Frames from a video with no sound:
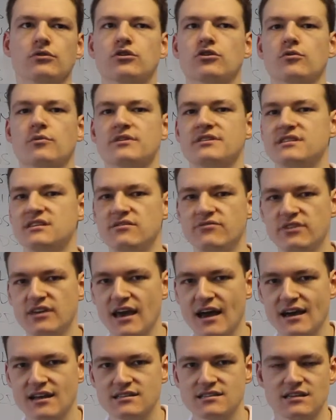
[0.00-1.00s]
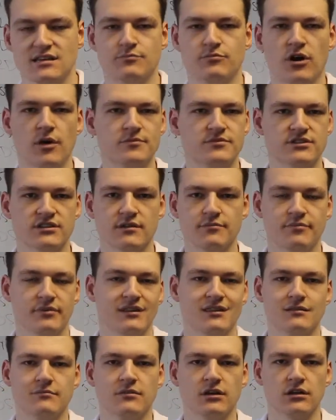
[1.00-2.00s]
with TV ads, it pops up
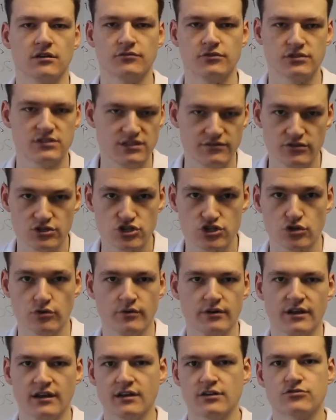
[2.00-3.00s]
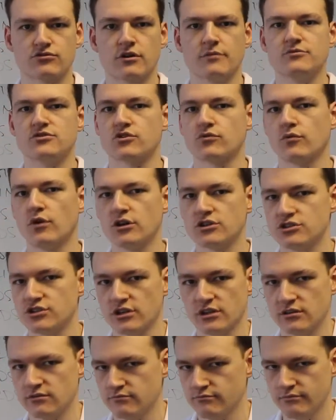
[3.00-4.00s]
in the middle of your TV show and it interrupts your
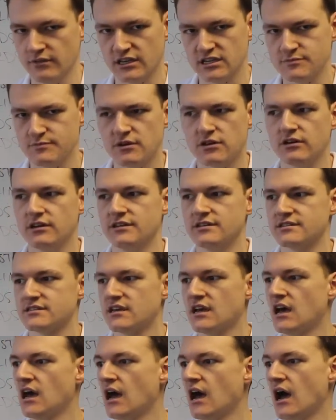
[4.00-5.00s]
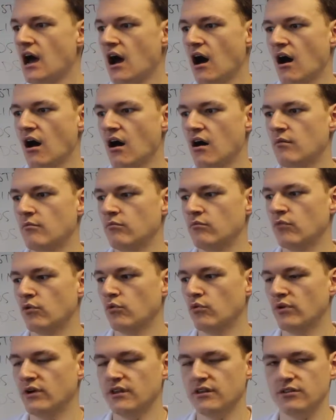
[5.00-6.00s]
watching experience.
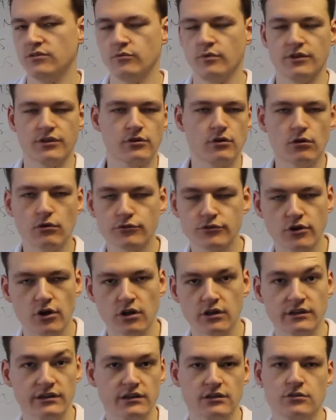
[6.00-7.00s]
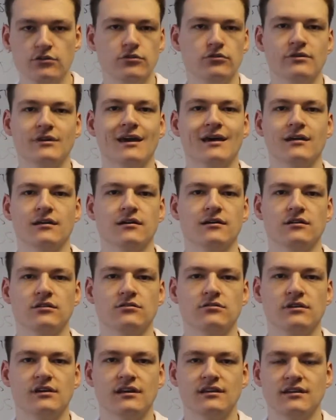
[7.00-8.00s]
With cold calling, you get
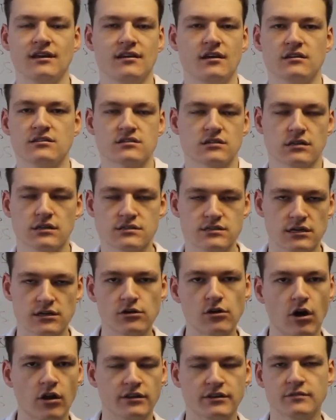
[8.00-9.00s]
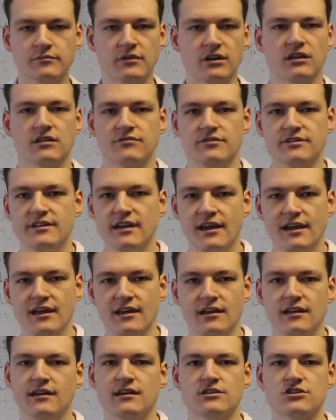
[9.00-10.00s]
an unsolicited call in the middle of the
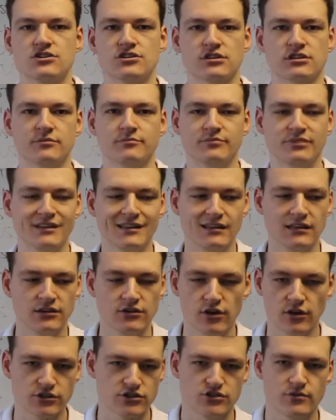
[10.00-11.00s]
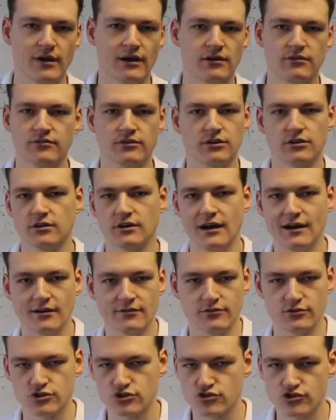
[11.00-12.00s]
day, and it just completely knocks you out of
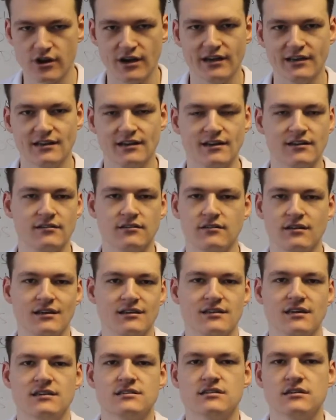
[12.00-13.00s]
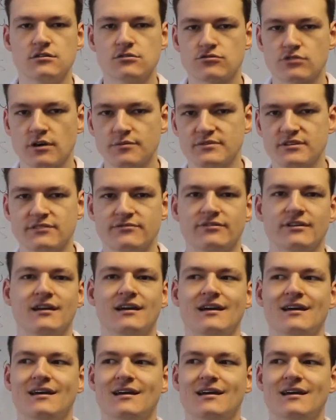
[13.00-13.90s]
your stride, and it's interruptive.